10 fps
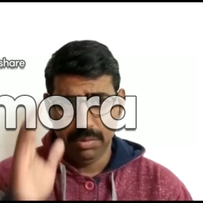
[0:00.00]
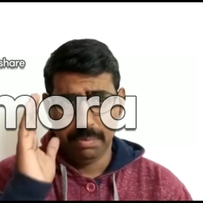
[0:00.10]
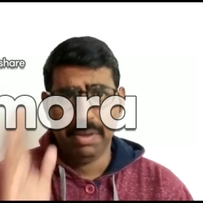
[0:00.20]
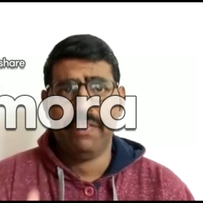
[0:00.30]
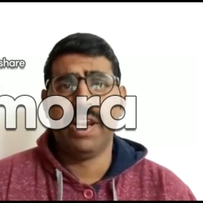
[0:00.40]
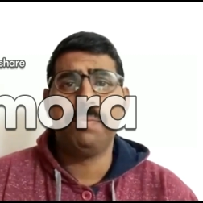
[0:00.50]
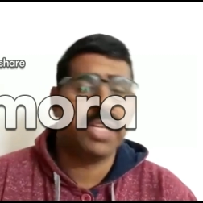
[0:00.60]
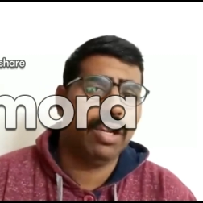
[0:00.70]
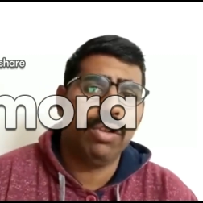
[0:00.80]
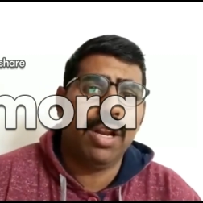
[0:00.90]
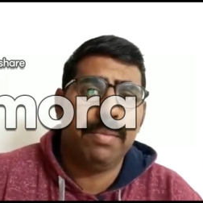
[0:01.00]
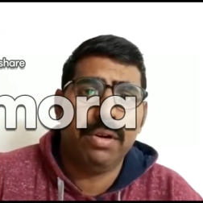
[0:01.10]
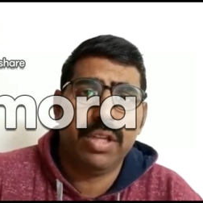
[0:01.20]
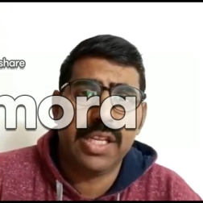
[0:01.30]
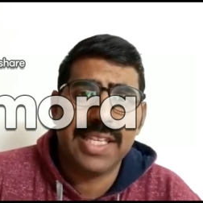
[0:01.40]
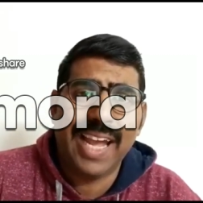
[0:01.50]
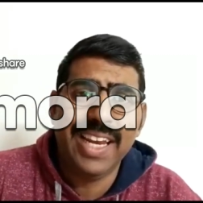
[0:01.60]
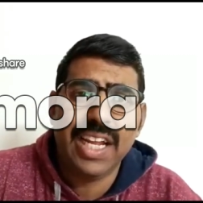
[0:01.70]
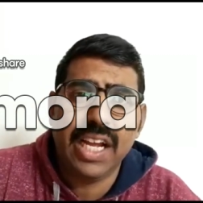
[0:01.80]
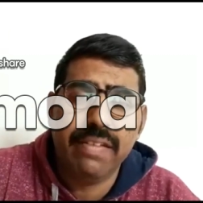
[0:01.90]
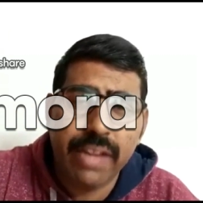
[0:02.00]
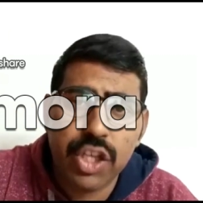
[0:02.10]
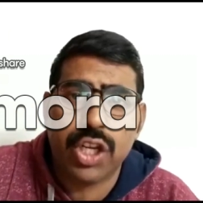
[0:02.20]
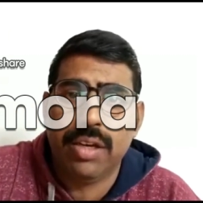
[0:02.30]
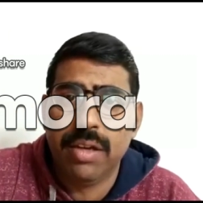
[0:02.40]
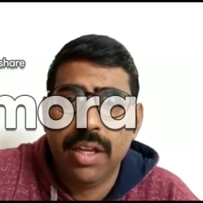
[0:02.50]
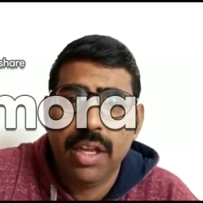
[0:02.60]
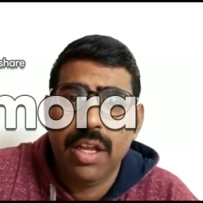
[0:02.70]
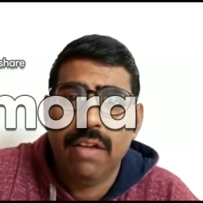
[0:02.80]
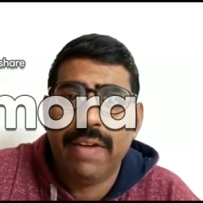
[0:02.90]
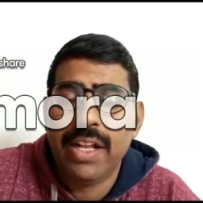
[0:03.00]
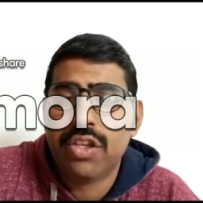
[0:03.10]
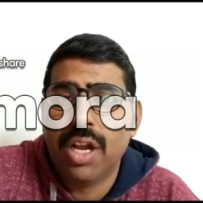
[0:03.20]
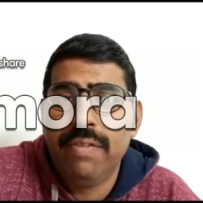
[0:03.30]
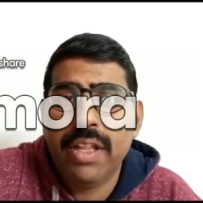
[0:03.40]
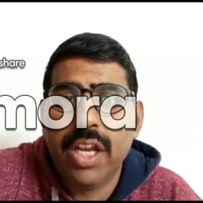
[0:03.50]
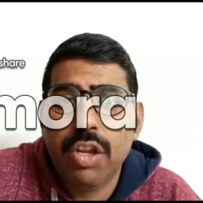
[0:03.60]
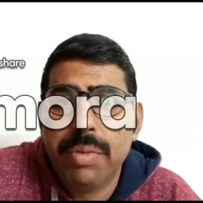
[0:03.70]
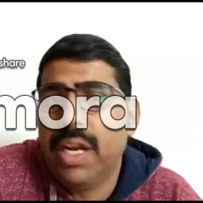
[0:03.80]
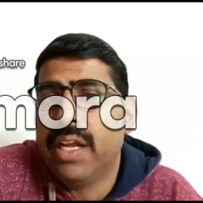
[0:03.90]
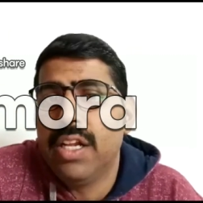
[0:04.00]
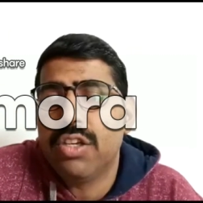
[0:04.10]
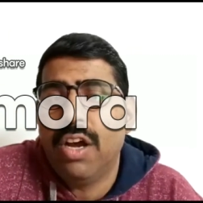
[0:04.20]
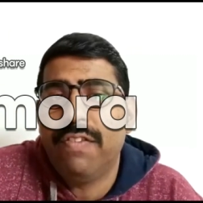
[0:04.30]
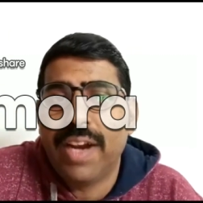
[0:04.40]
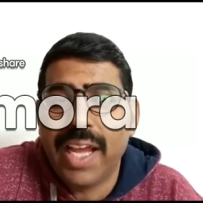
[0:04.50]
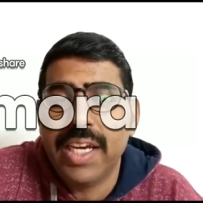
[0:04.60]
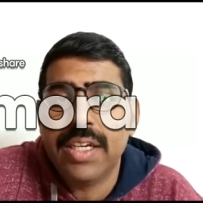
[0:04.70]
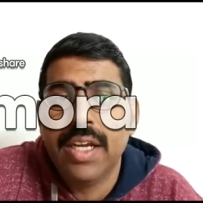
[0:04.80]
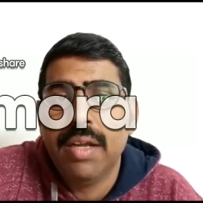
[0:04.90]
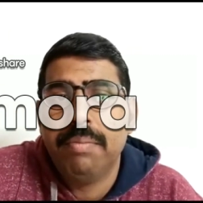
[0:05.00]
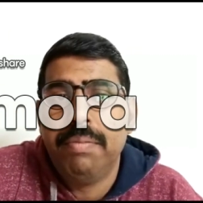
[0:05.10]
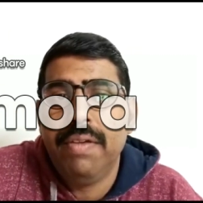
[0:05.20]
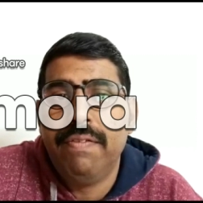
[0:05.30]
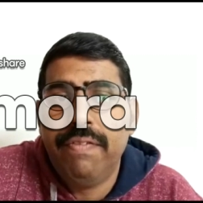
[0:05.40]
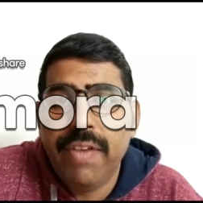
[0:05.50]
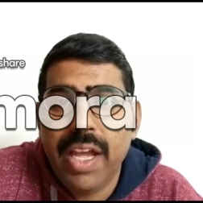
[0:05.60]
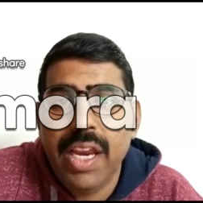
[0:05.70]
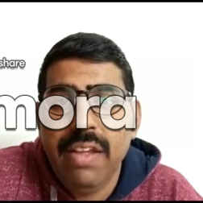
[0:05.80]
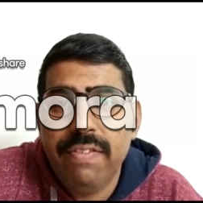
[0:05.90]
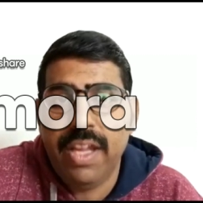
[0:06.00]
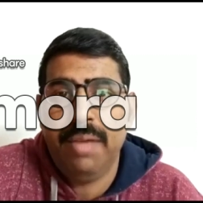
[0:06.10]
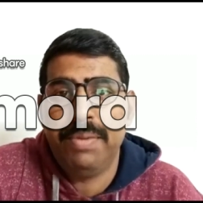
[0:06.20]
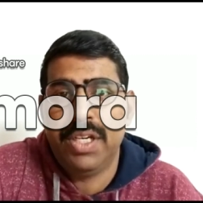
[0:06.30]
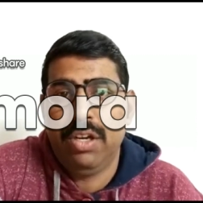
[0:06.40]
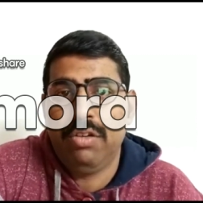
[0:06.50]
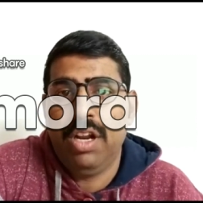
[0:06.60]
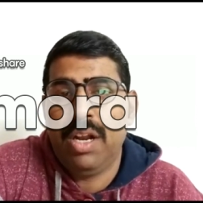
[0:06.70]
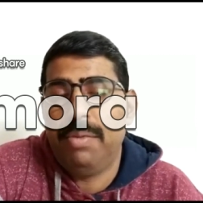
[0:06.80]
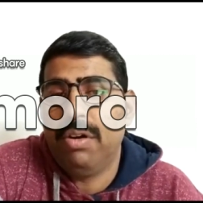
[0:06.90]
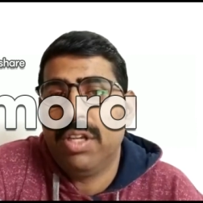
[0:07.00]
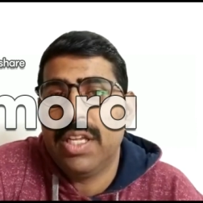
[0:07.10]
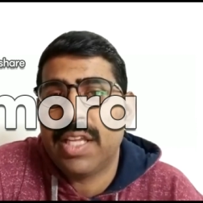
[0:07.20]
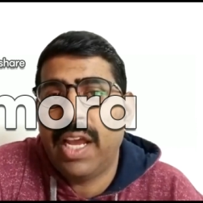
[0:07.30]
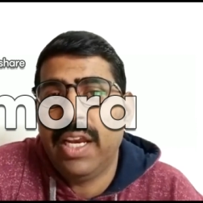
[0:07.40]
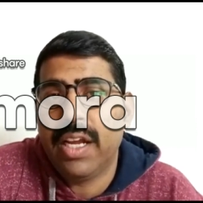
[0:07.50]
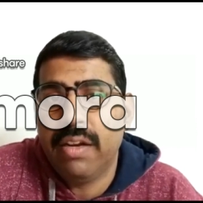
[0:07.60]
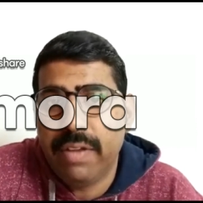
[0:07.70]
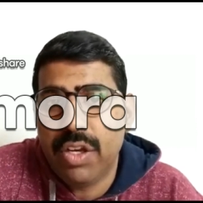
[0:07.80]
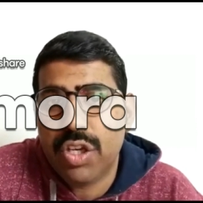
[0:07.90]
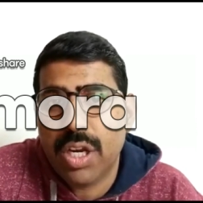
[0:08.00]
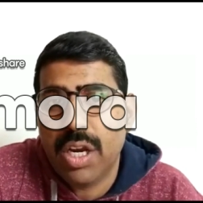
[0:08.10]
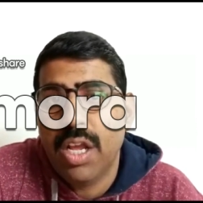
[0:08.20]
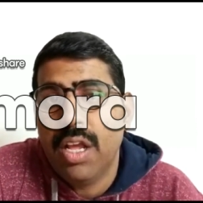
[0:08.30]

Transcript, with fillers: Be very particular about the sign convention while solving the numericals of light be very very particular about the sign convention